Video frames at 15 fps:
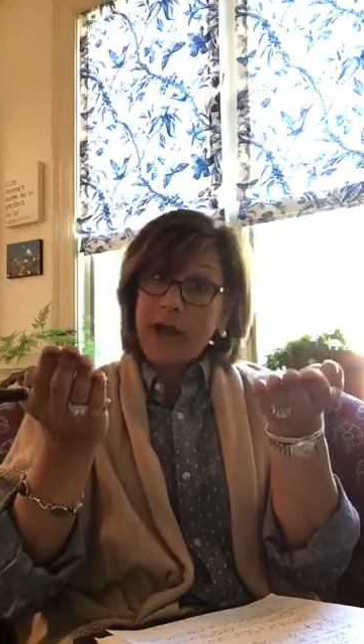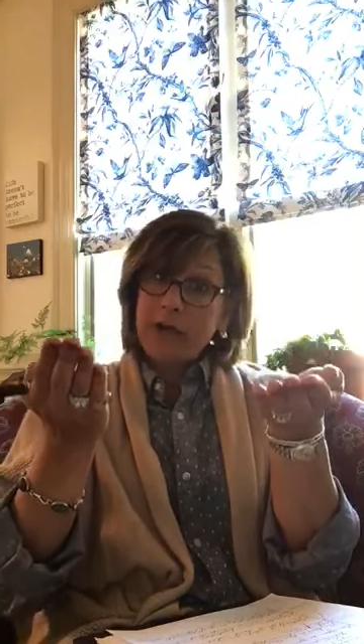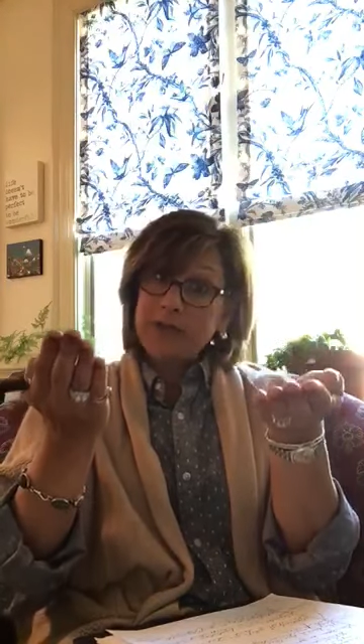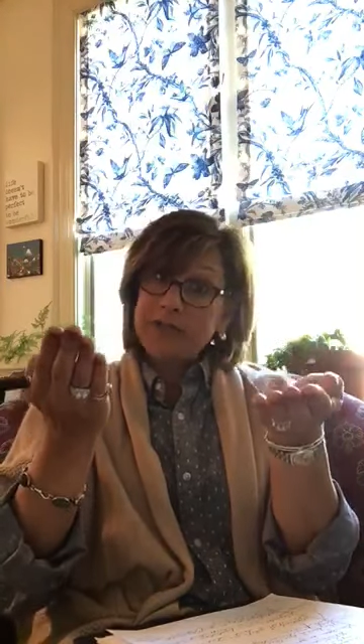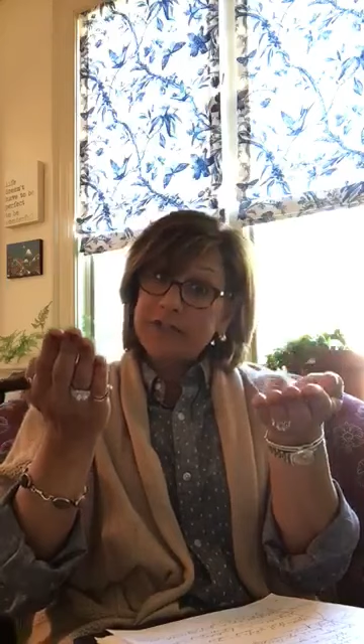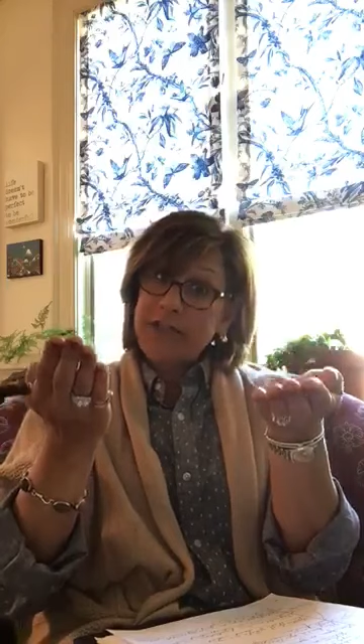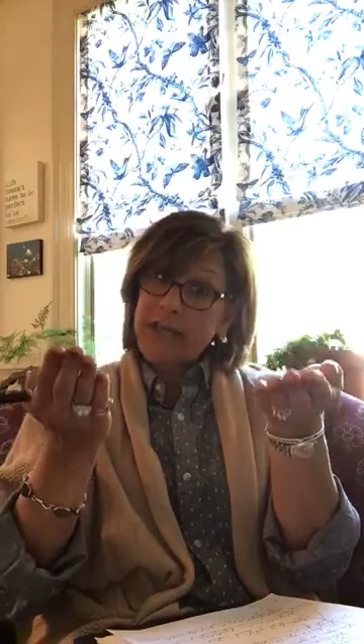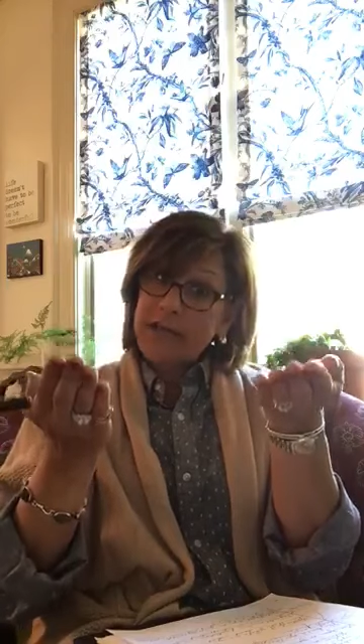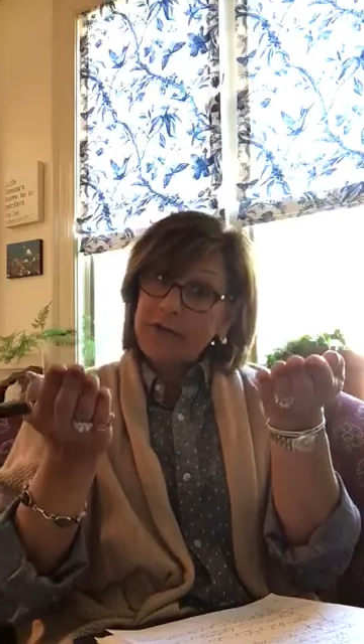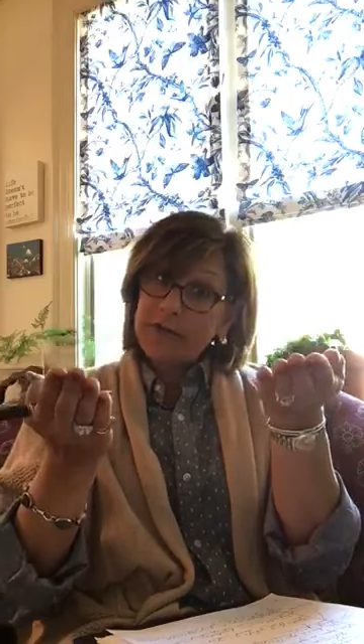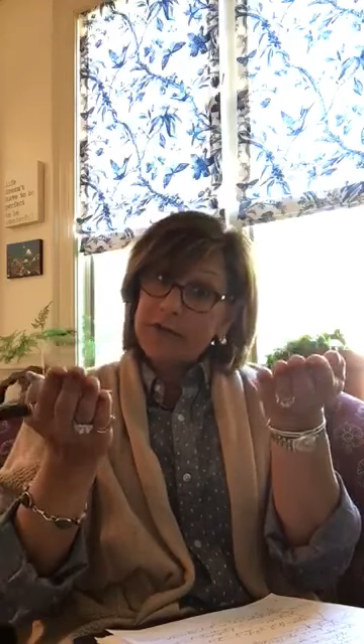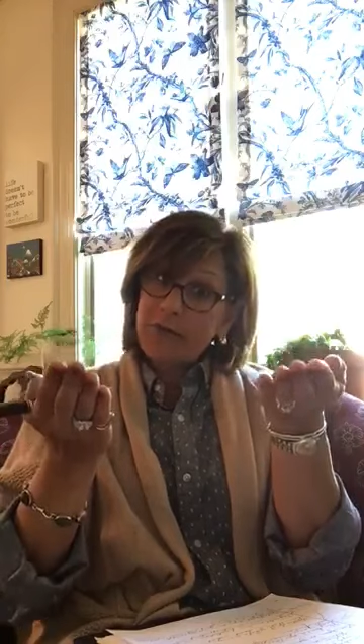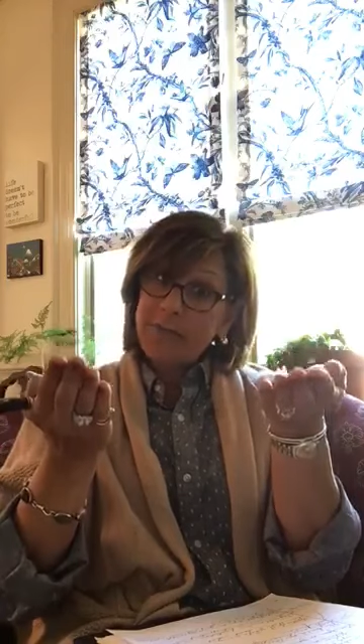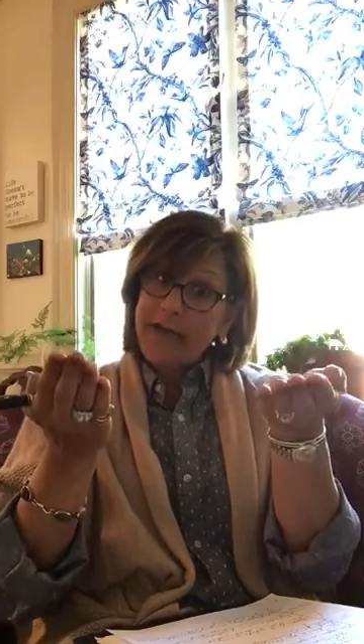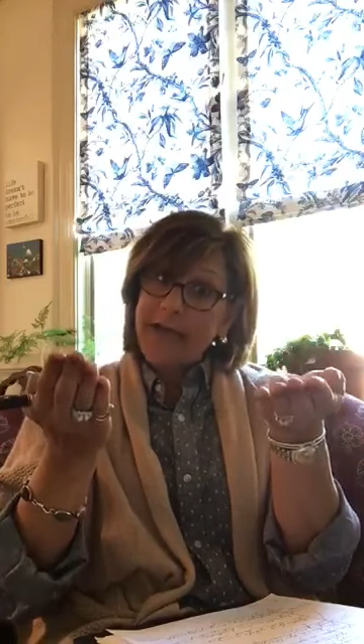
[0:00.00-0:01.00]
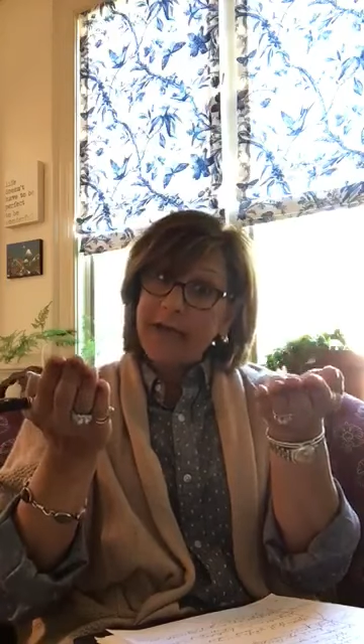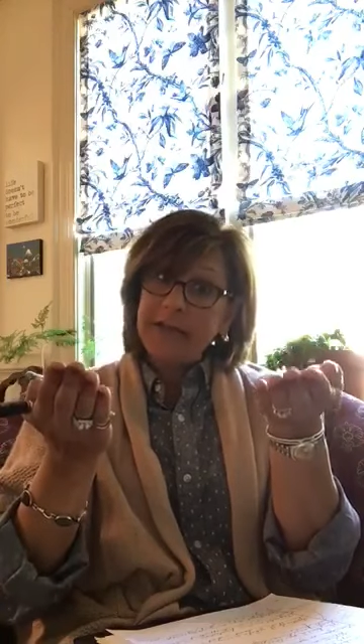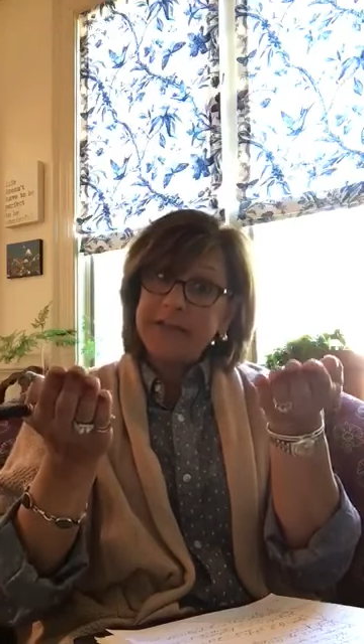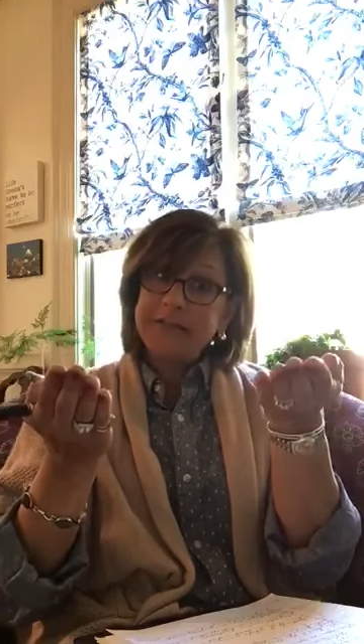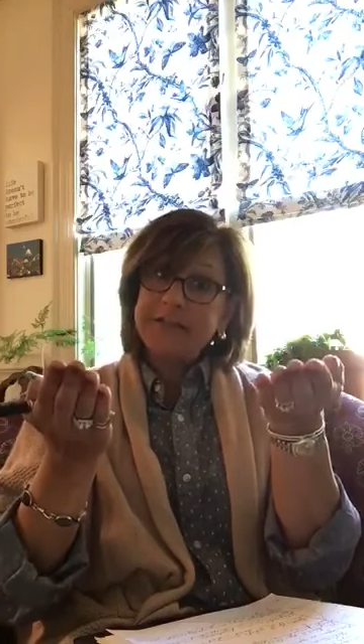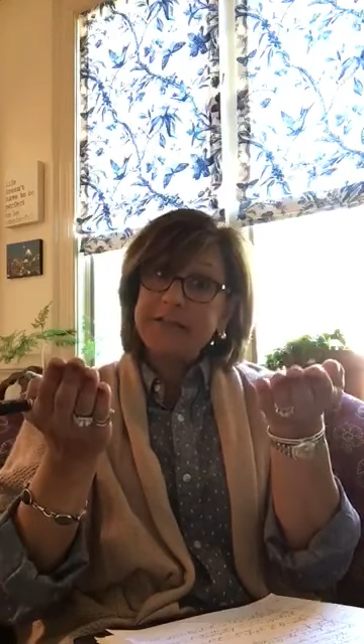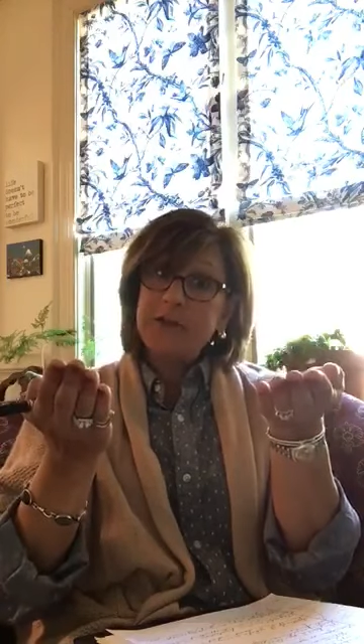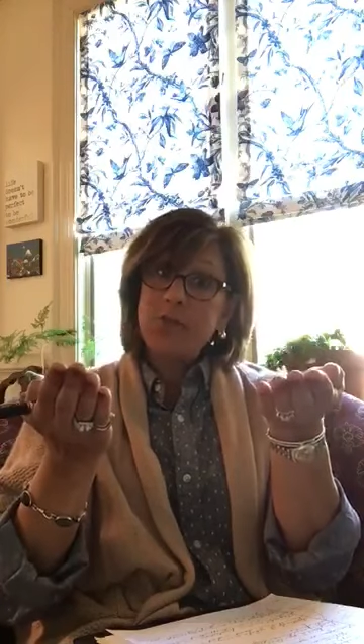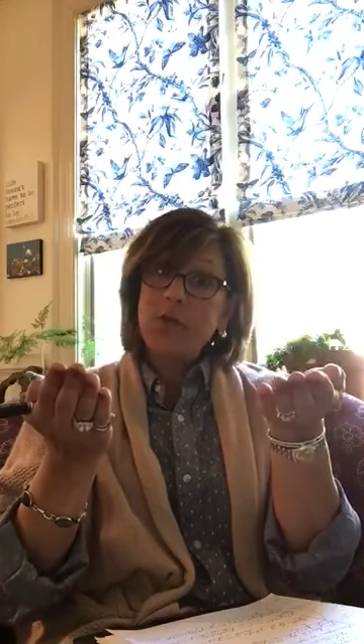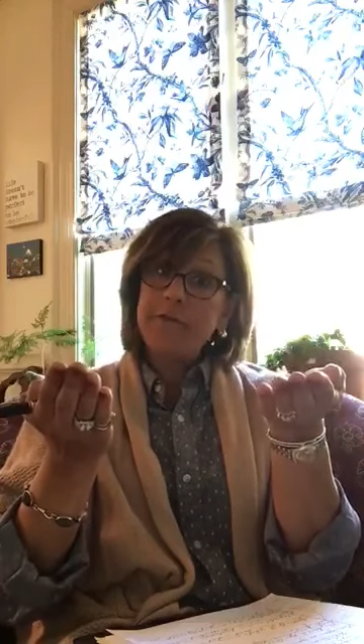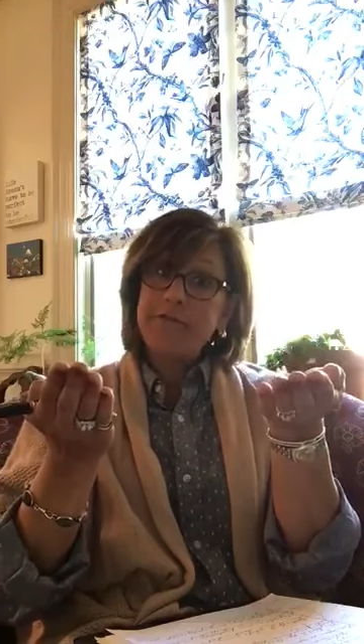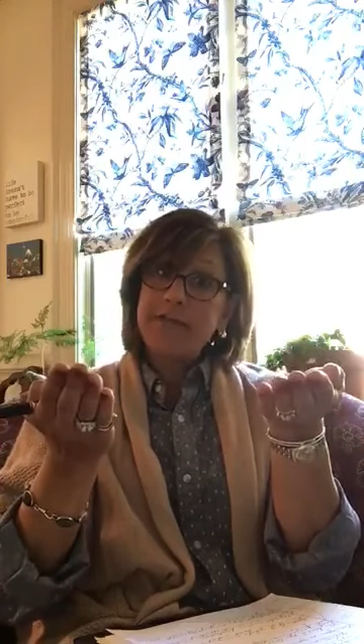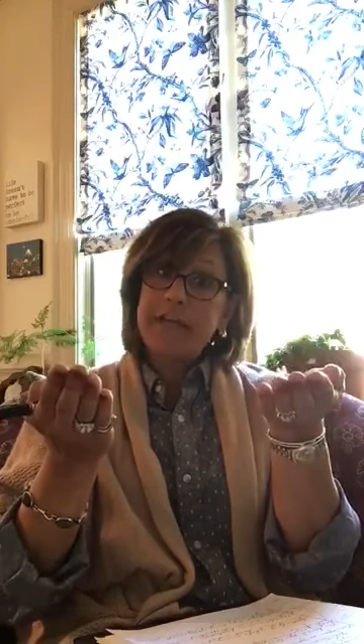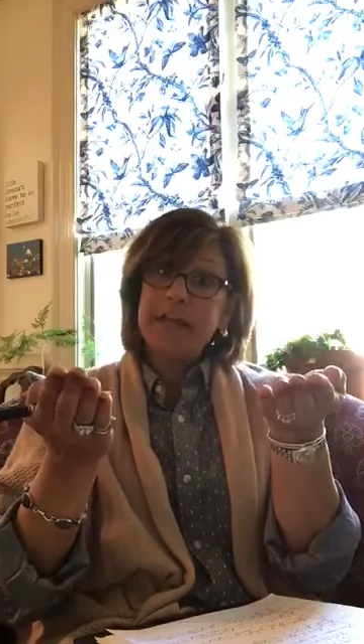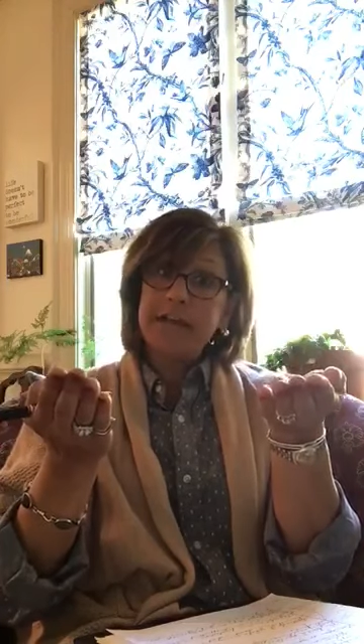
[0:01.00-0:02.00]
Our scales are balanced and we're
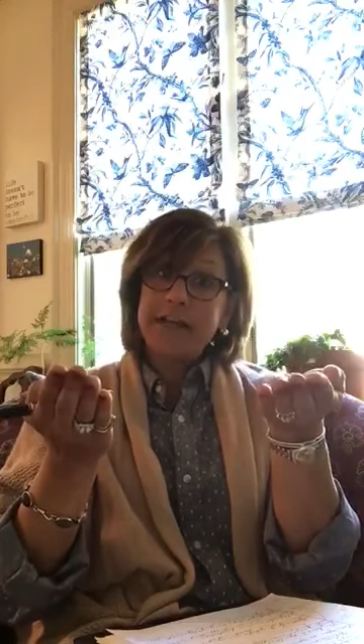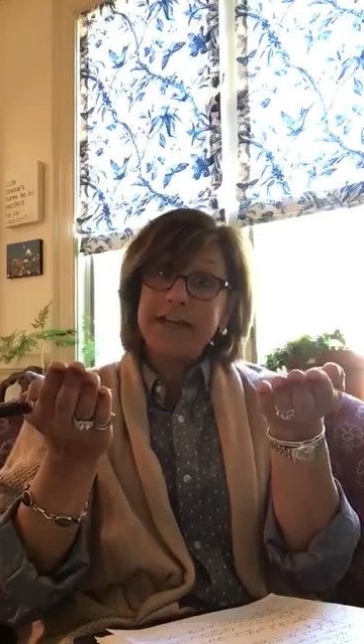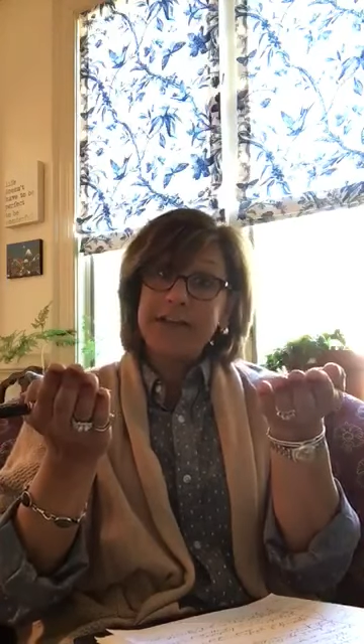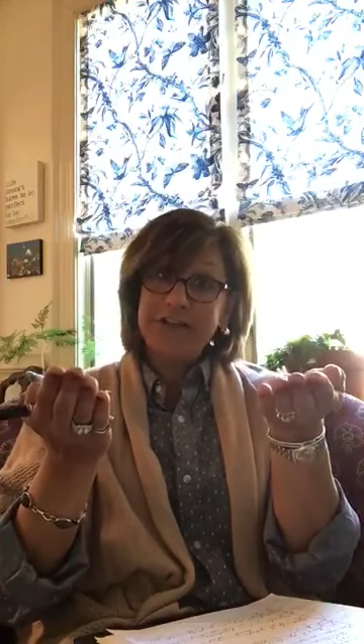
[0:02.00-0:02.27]
feeling